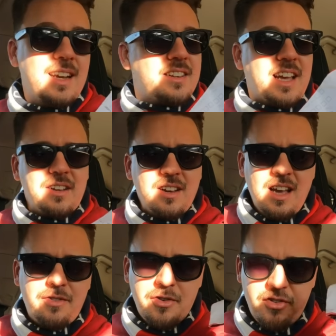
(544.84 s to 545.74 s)
in a day in the
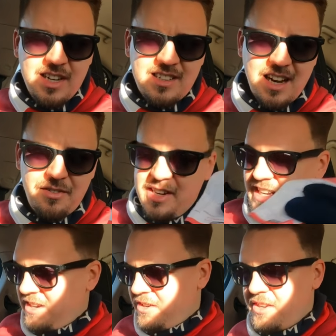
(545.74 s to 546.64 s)
life of a reseller
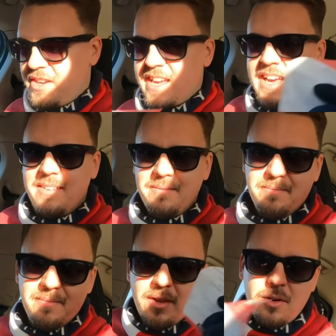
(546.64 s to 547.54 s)
video, you get
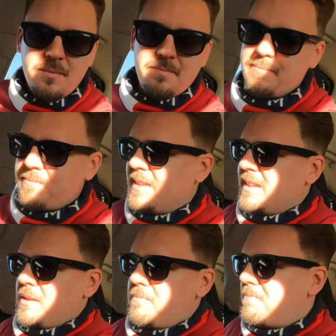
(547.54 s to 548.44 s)

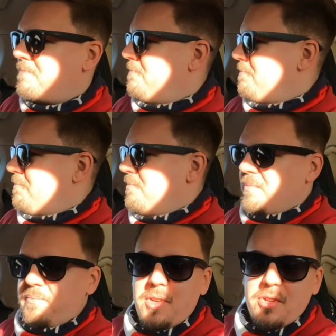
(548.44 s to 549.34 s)
the
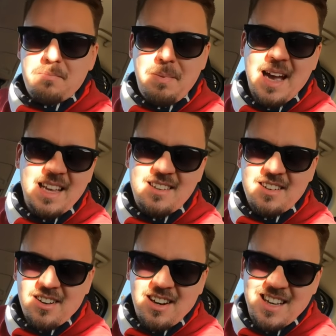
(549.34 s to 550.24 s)
good, bad
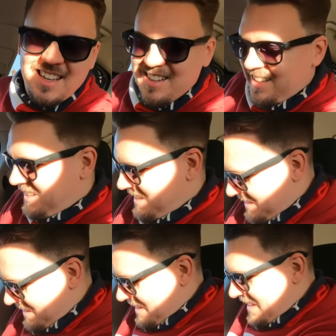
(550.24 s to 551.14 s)
and ugly.
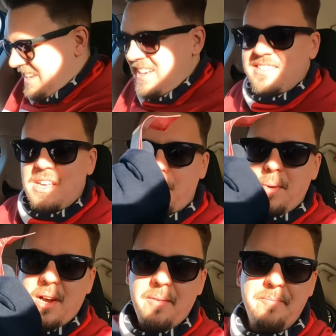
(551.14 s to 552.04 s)
Let's see what
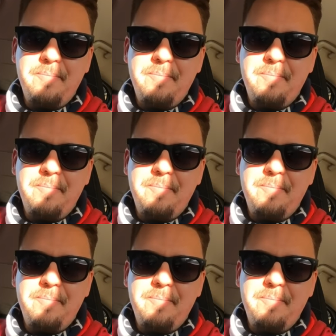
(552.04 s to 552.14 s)
we got.